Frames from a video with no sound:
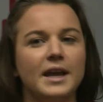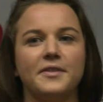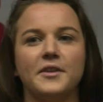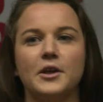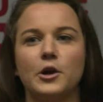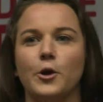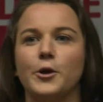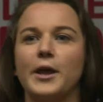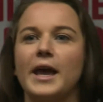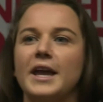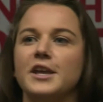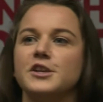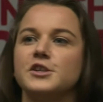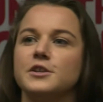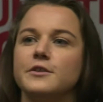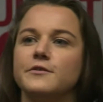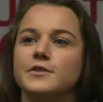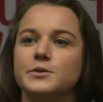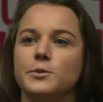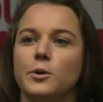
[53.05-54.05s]
and the
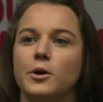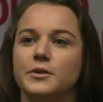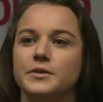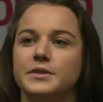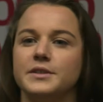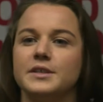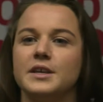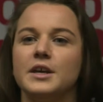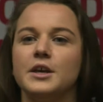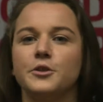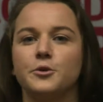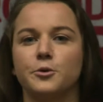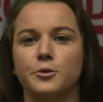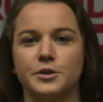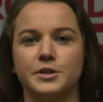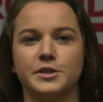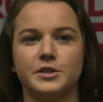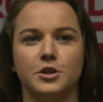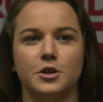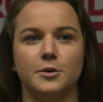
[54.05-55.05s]
location of swans through
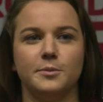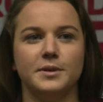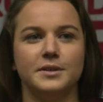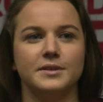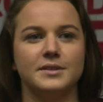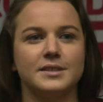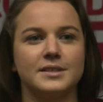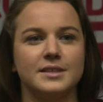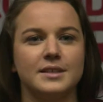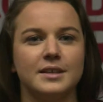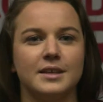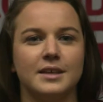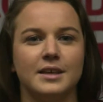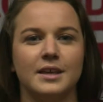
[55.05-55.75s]
disturbance.